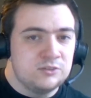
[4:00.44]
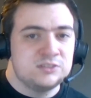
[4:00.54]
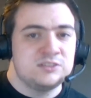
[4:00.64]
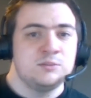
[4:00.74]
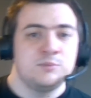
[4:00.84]
a
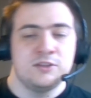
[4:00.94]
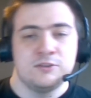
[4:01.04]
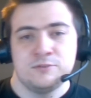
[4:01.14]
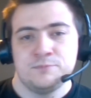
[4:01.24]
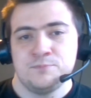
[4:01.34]
steep
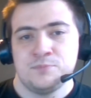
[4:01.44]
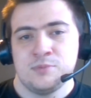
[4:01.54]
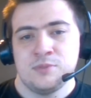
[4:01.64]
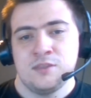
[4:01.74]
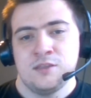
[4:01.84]
hill.
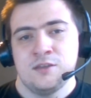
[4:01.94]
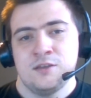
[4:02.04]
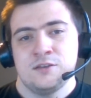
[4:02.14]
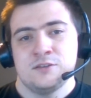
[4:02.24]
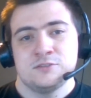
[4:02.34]

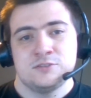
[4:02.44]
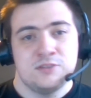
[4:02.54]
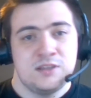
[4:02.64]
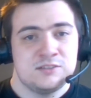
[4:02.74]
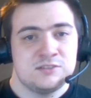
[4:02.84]
So
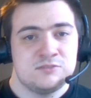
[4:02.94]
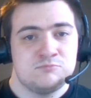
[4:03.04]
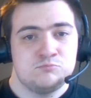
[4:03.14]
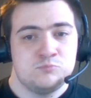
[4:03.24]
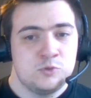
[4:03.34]
that's
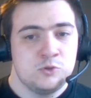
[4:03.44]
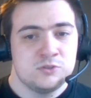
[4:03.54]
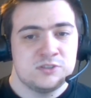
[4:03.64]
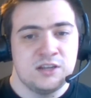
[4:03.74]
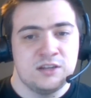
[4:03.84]
goal
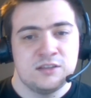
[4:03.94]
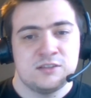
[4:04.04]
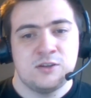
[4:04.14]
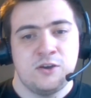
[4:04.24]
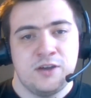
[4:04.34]
setting.
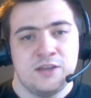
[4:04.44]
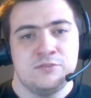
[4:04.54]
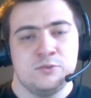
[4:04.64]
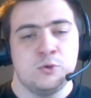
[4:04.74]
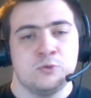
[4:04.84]
That's how I
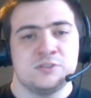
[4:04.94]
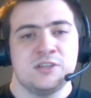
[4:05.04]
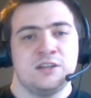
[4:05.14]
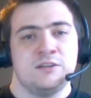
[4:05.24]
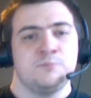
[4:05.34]
view goal
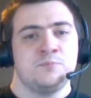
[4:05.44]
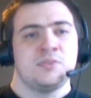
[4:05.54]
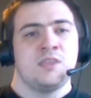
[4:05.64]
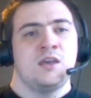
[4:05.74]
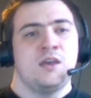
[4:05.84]
setting.
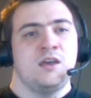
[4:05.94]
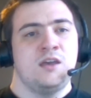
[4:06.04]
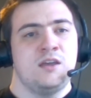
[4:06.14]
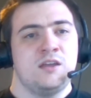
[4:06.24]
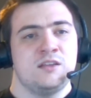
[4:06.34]

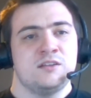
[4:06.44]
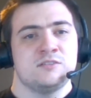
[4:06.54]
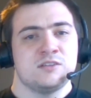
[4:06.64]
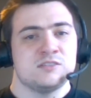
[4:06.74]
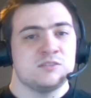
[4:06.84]

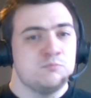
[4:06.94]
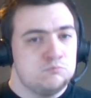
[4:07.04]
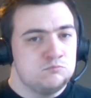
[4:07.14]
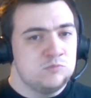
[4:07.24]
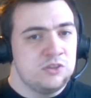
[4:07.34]
And as
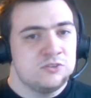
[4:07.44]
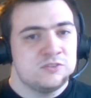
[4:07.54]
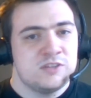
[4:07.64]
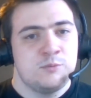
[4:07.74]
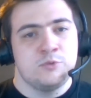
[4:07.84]
another
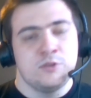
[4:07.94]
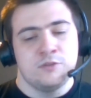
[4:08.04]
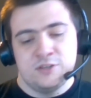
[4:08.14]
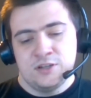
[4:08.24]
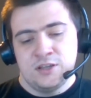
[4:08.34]
example
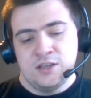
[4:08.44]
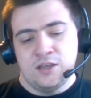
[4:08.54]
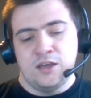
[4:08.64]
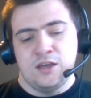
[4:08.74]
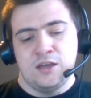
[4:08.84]
of it,
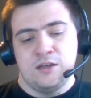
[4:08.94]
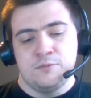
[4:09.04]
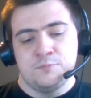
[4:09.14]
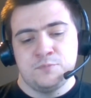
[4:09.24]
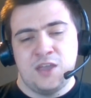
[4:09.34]

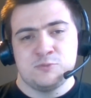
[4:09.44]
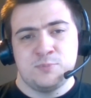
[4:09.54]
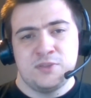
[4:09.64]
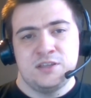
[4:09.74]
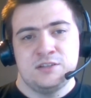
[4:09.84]
I was
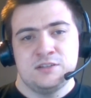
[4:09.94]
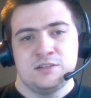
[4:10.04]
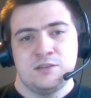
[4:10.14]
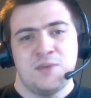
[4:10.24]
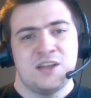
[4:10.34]
playing
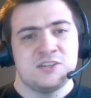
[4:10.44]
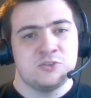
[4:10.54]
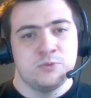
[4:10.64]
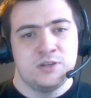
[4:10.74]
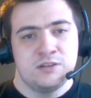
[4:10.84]
Magic
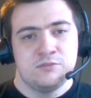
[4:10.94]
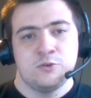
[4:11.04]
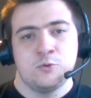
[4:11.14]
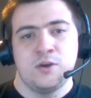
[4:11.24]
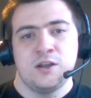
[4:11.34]
Arena
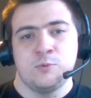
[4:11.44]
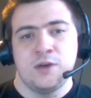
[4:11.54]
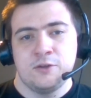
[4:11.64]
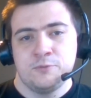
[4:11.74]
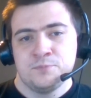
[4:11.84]
for quite a
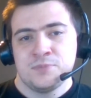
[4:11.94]
while,